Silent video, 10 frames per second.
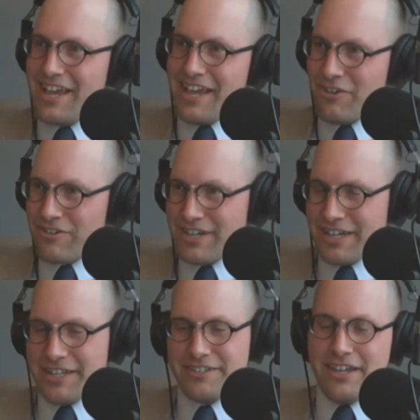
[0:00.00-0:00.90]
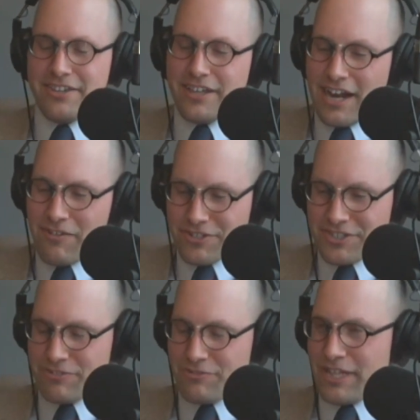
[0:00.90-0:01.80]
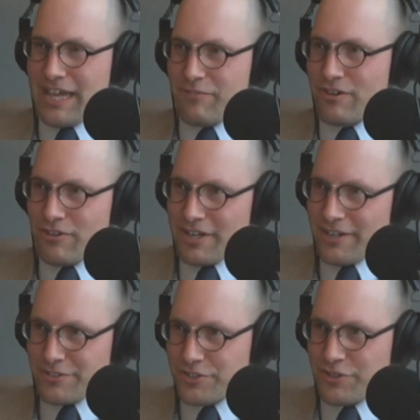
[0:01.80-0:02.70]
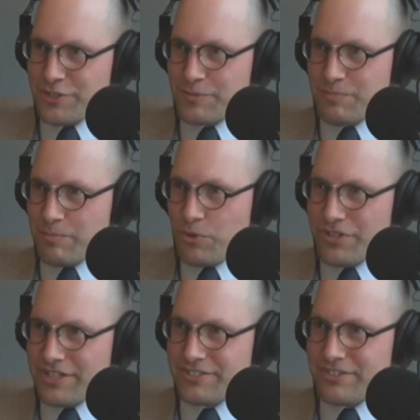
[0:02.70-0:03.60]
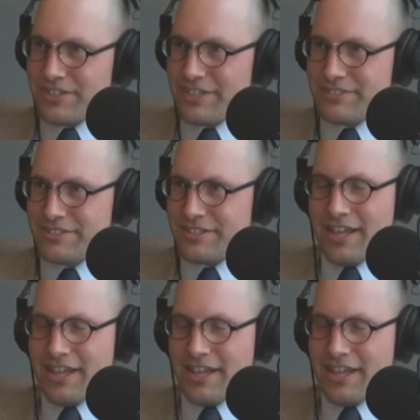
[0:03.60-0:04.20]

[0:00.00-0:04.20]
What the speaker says: and all kind of, like the Irish. They'll have all kinds of strange puddings and things. That,